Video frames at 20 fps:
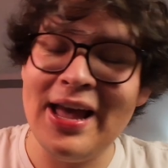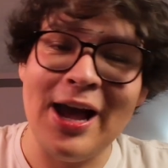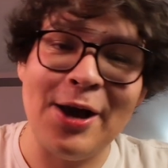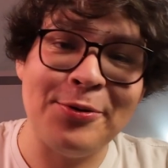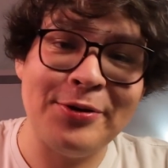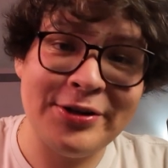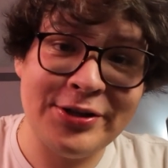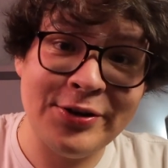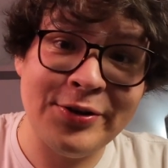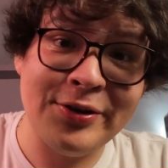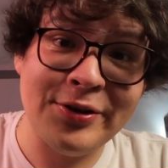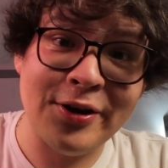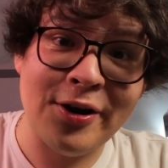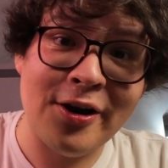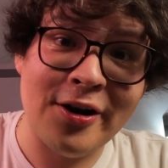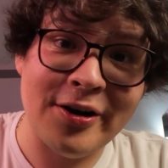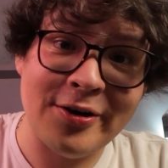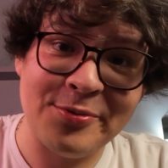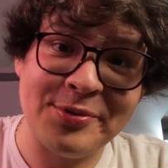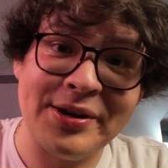I want to show you the
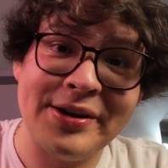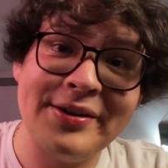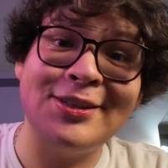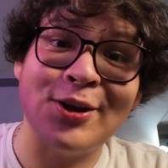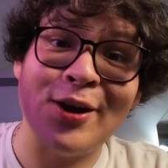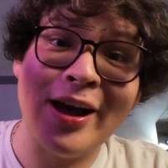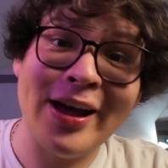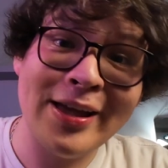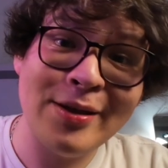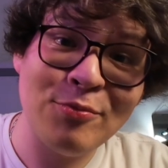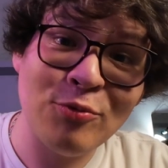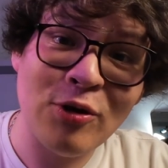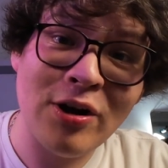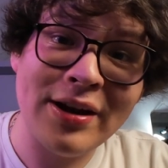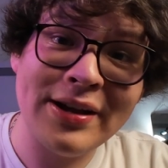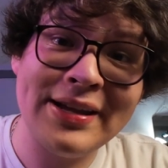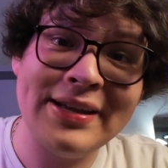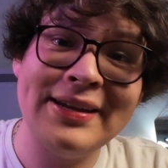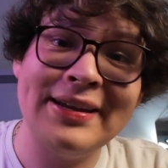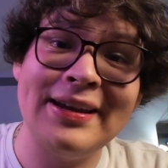hardware. So I am
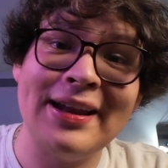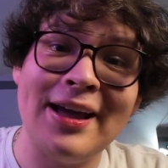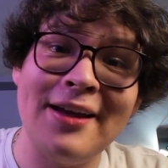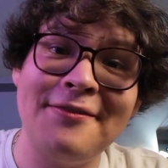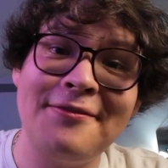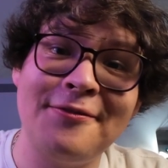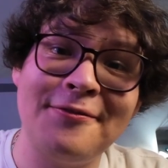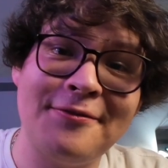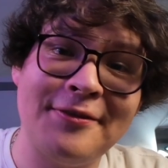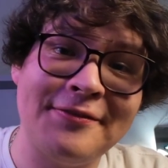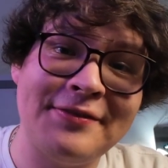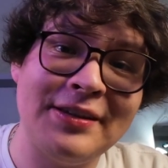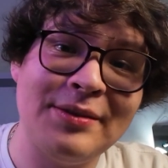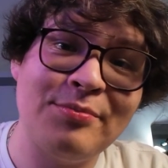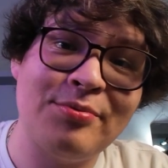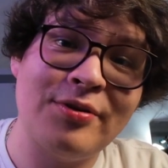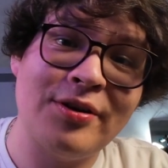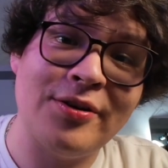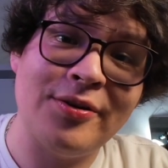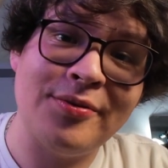rocking an iPhone 15
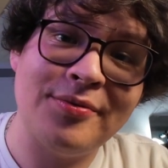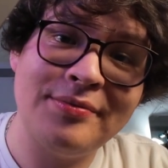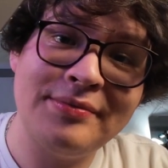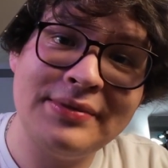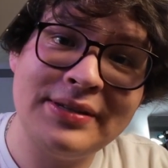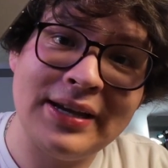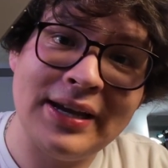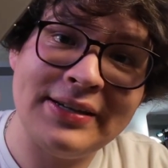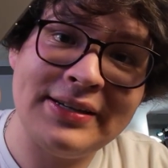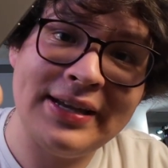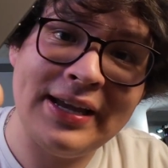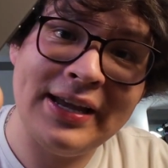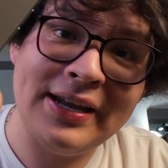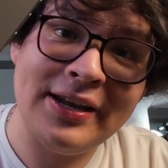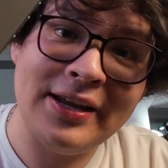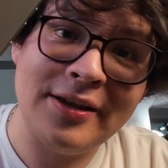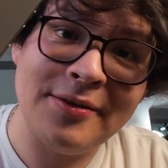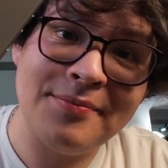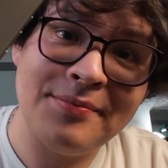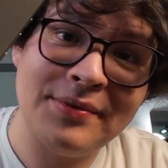Pro
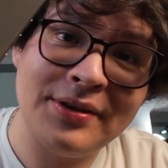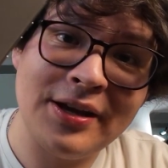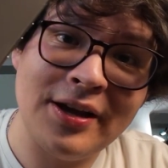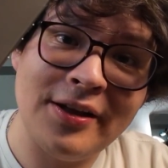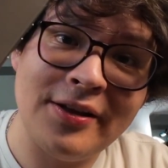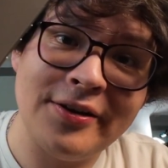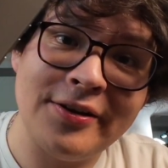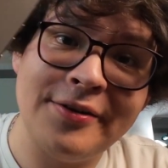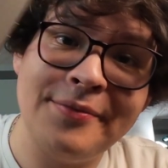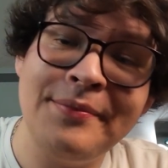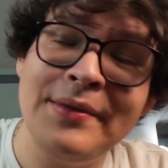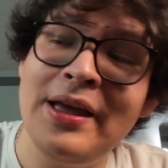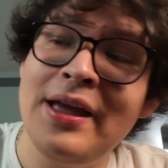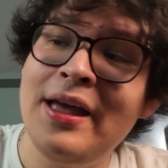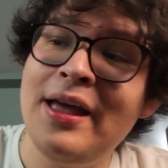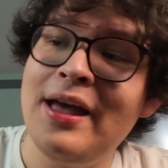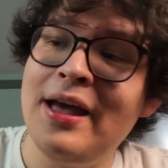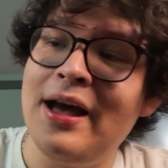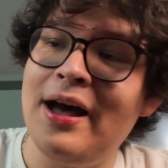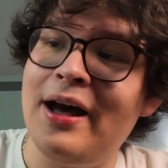titanium color.
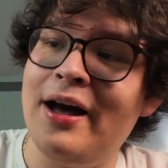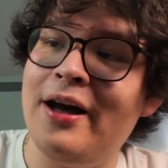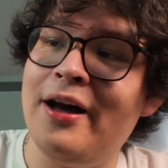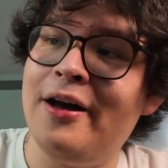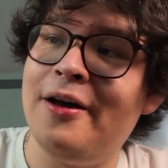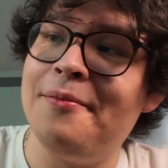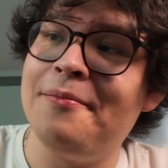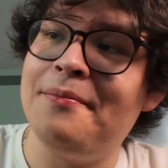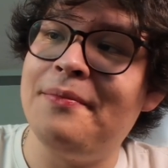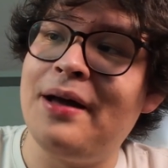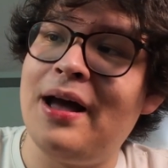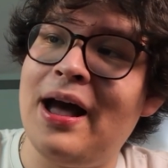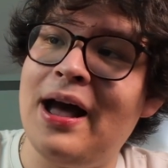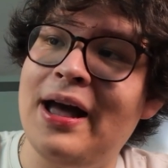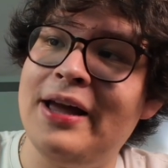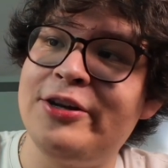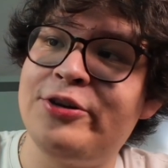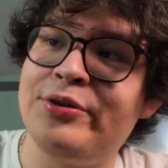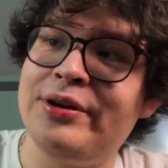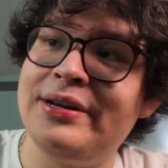
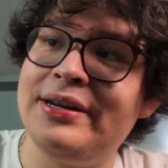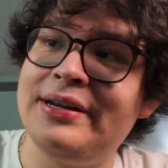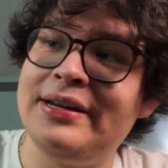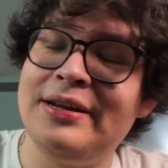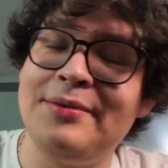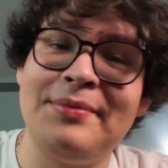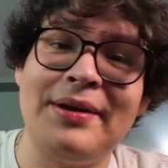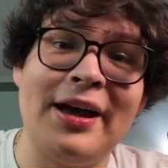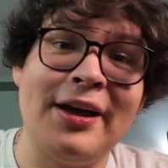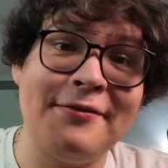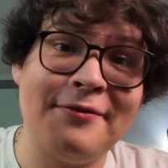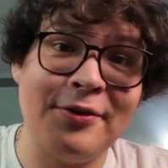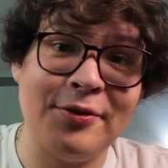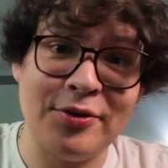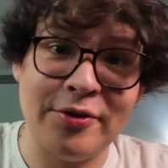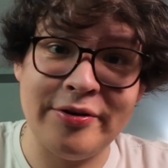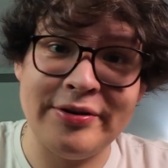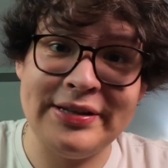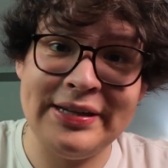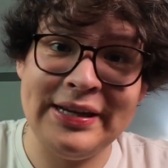I traded in my iPhone
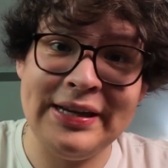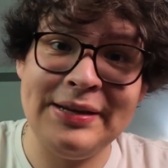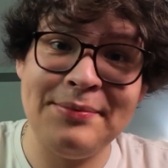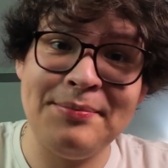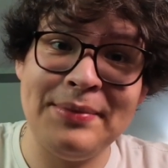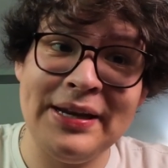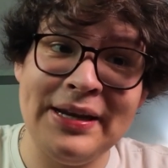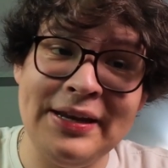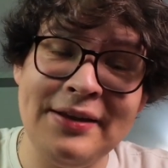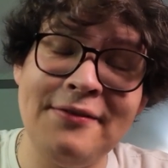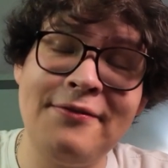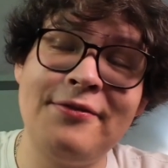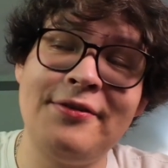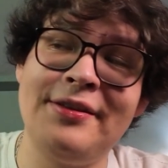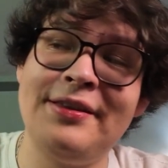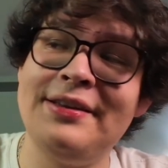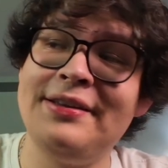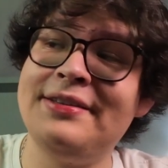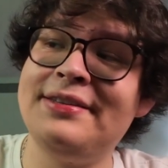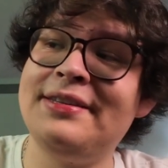13 mini for
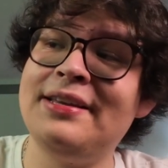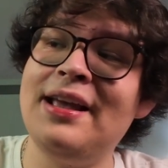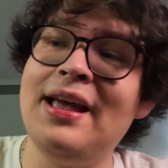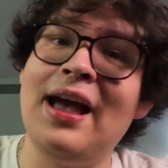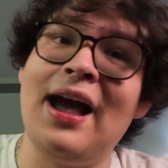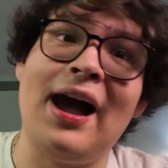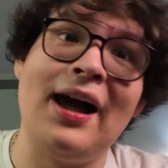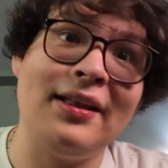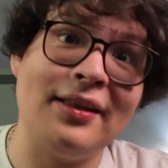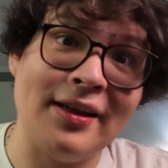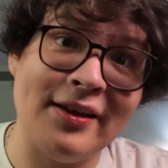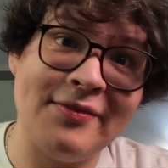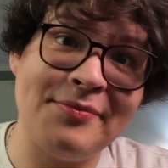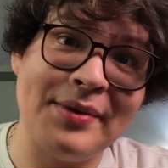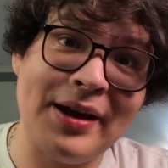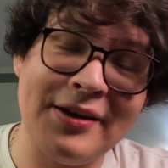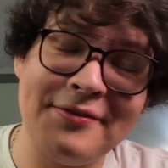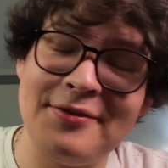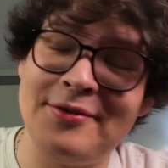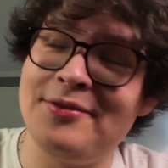this. I love
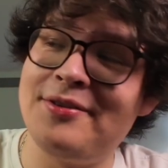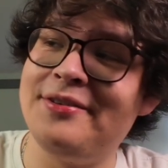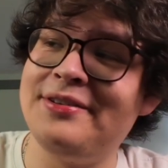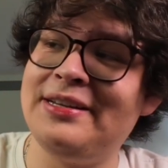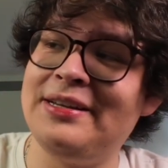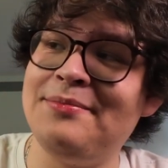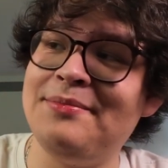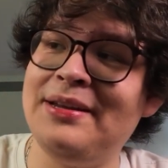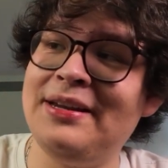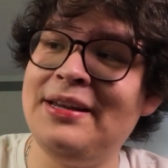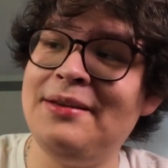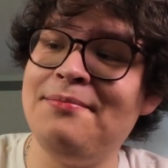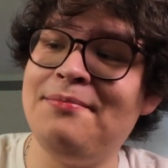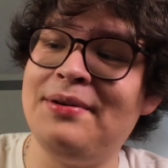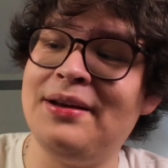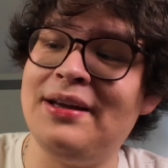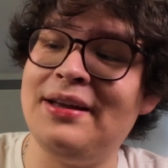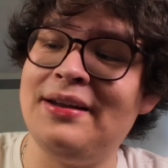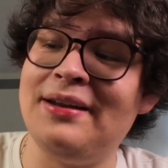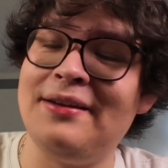my iPhone 13 mini,
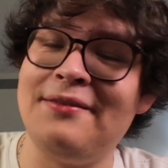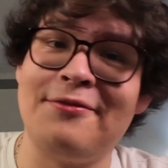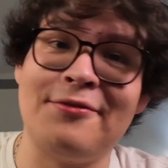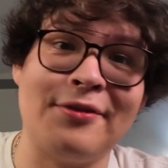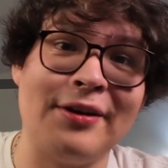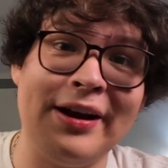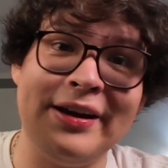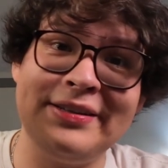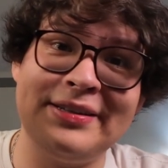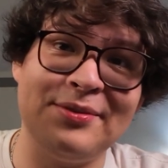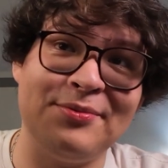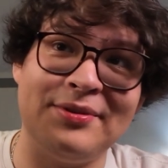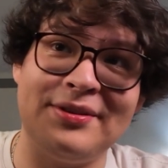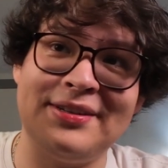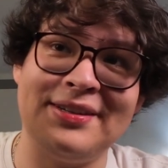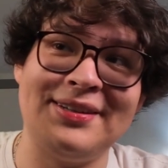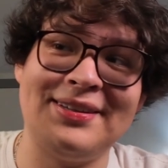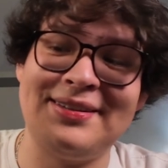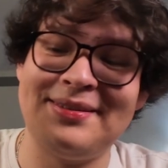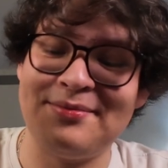but Verizon was
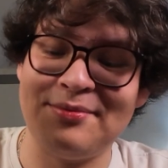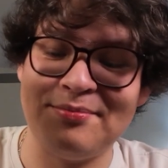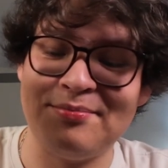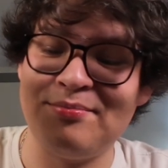just